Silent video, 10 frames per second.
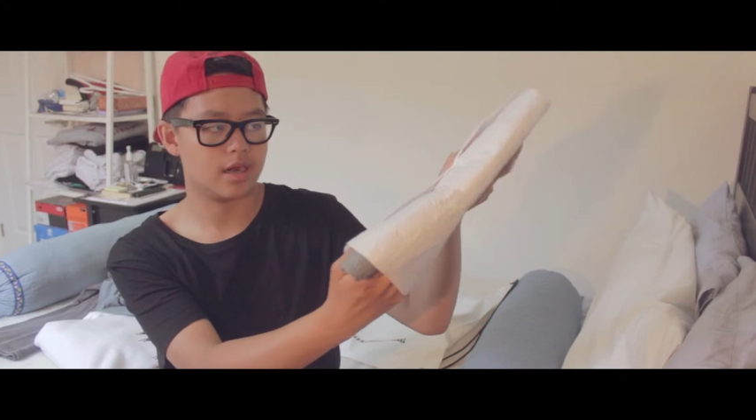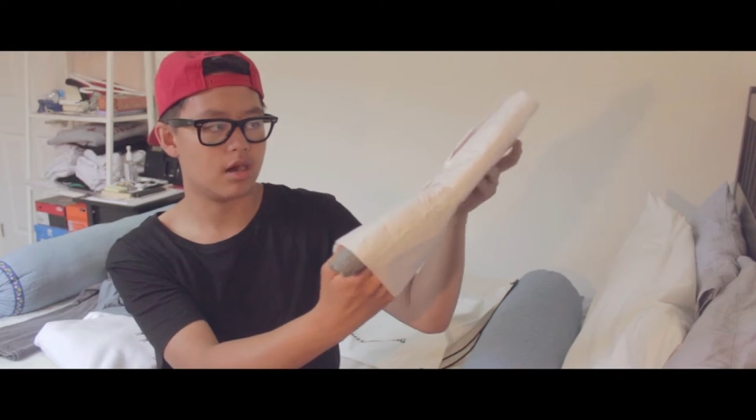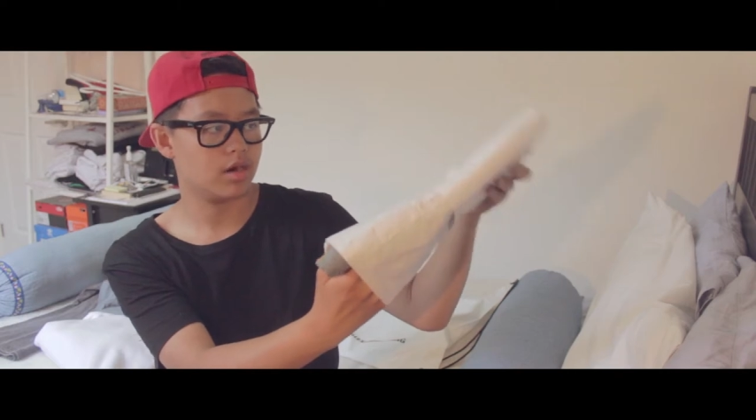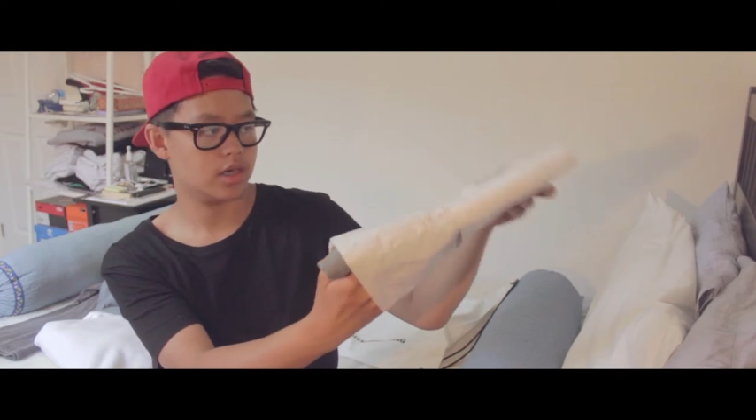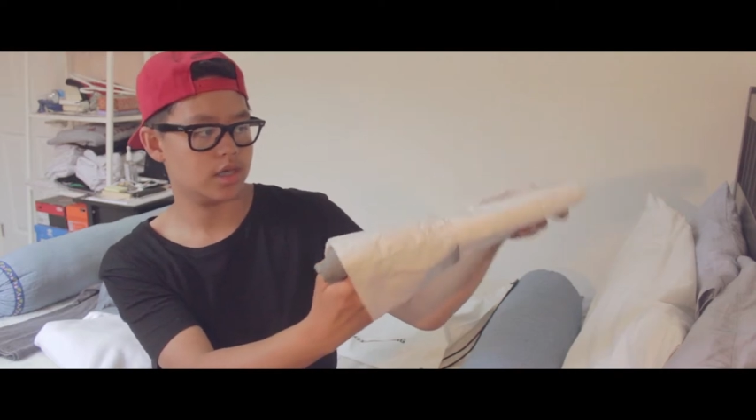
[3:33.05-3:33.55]
it
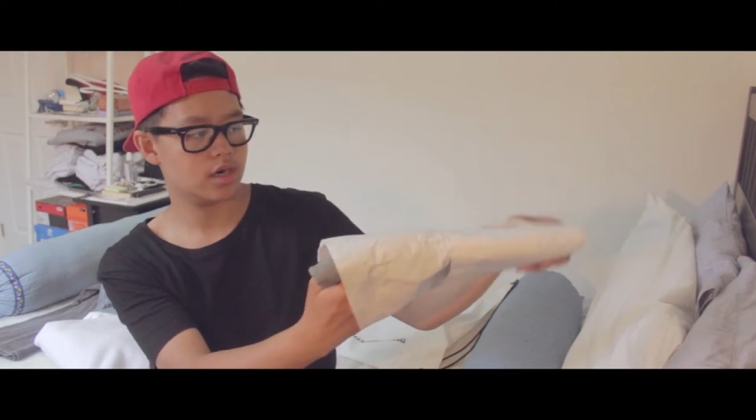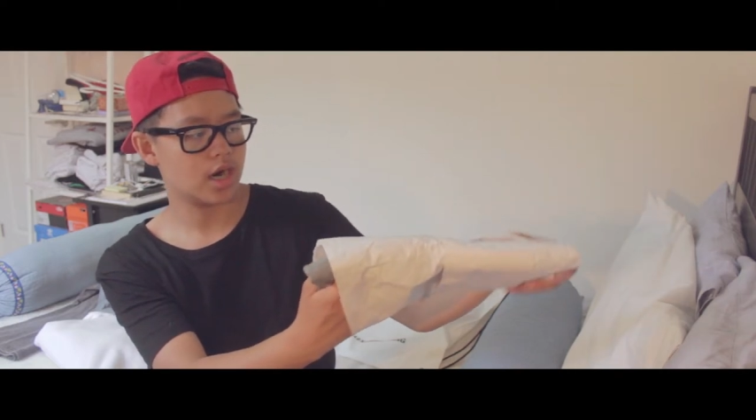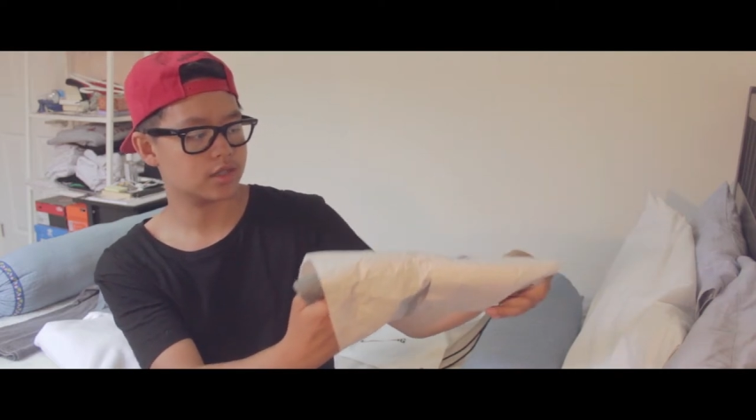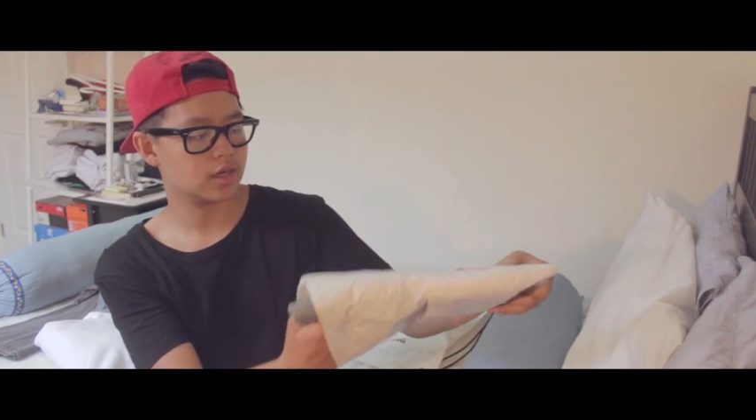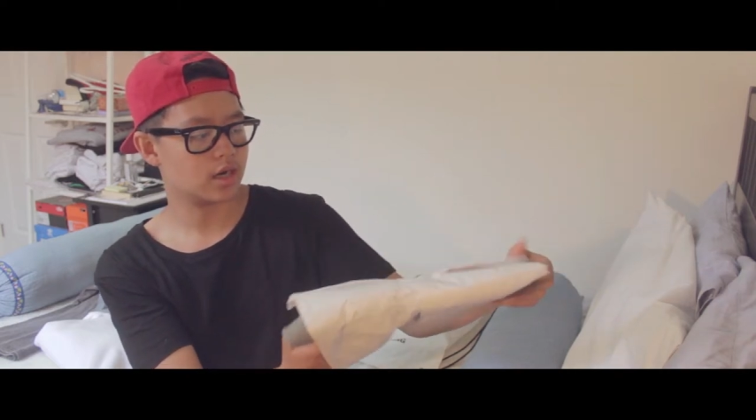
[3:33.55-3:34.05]
out right here.
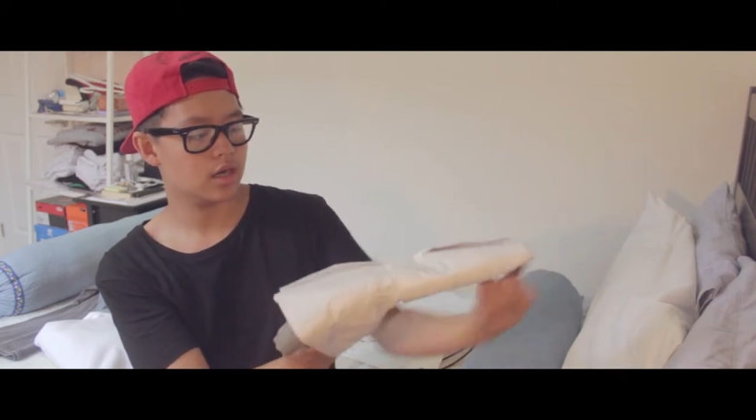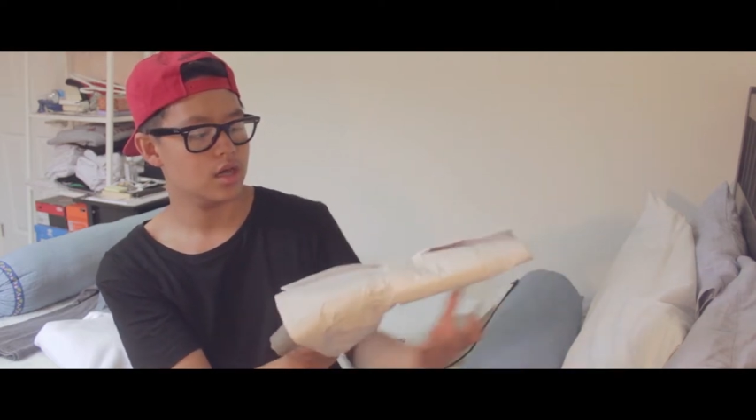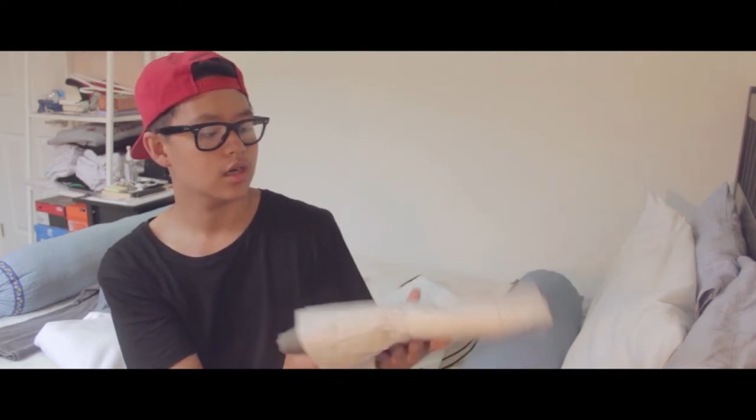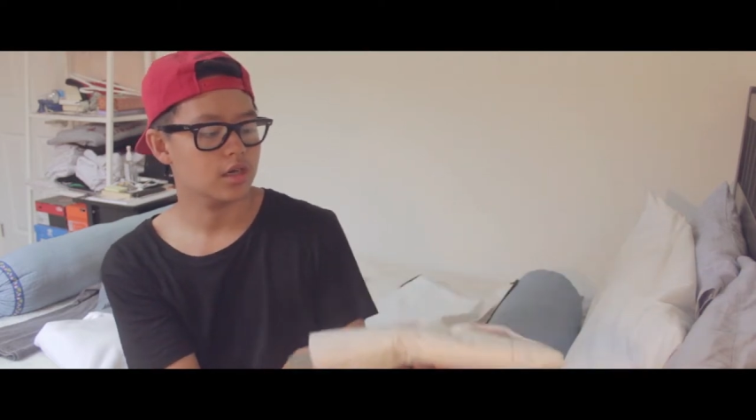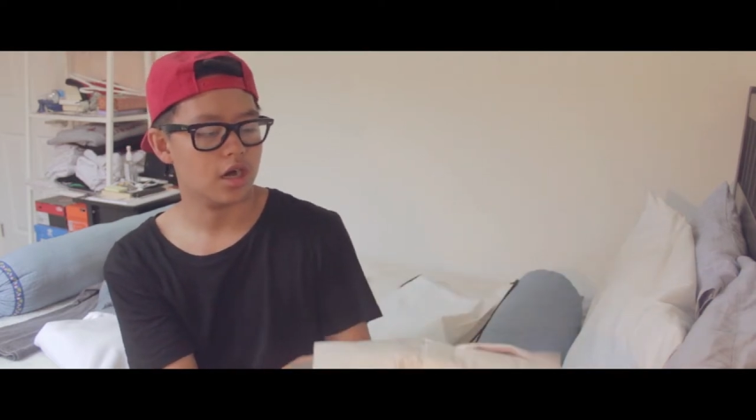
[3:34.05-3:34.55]
I saw
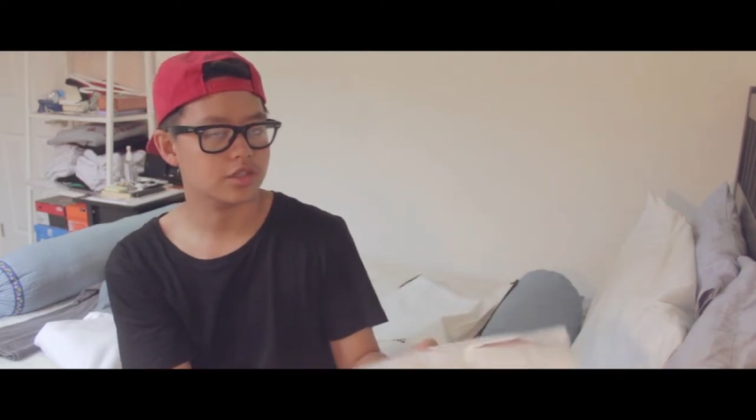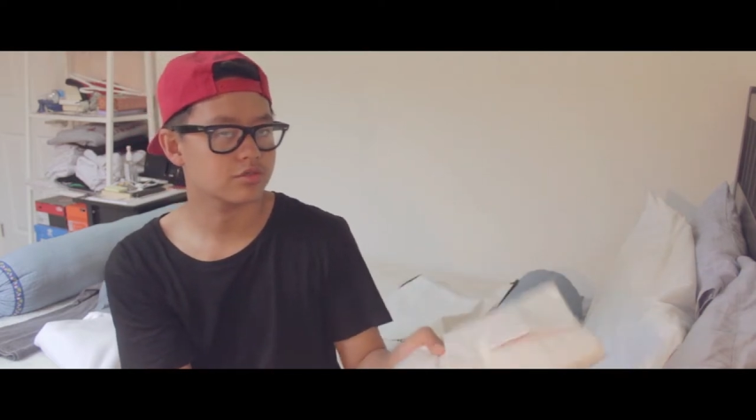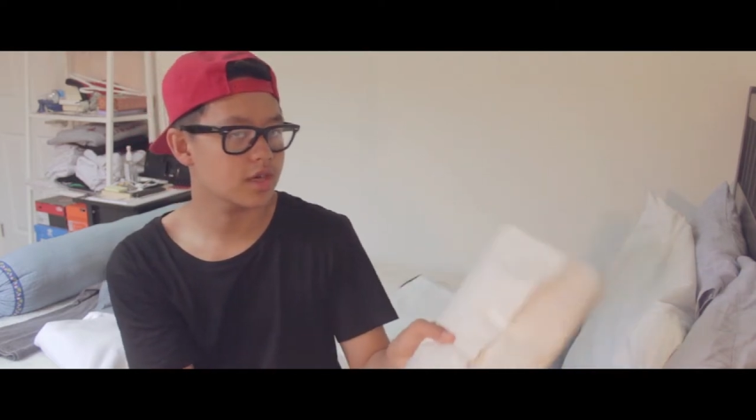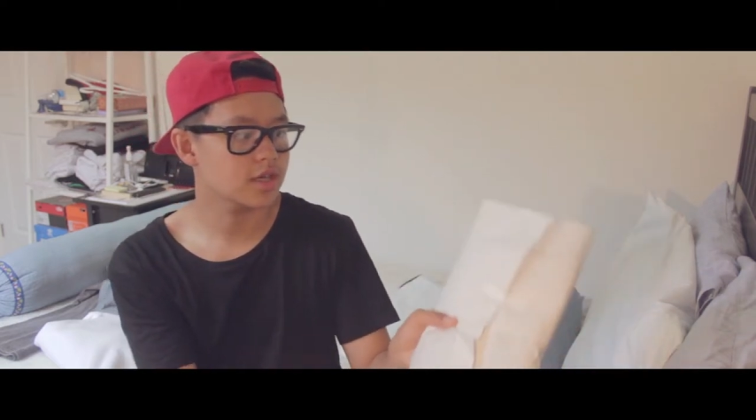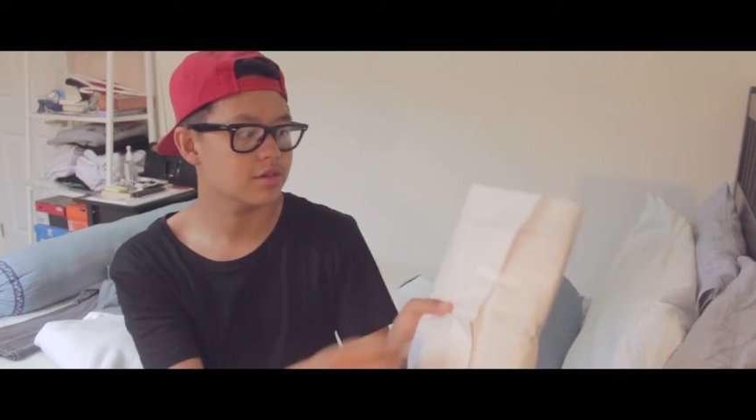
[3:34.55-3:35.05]
Gotsway,